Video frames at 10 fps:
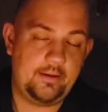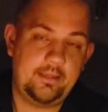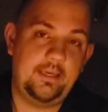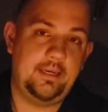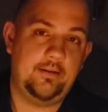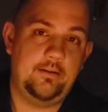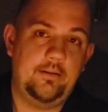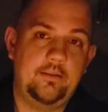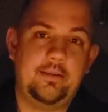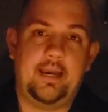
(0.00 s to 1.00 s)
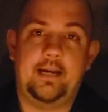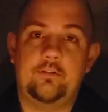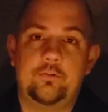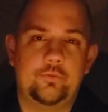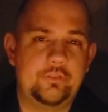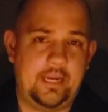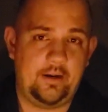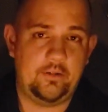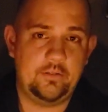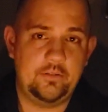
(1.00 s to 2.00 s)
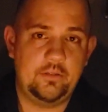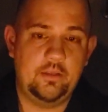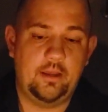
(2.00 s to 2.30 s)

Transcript: again, the actors were scarce.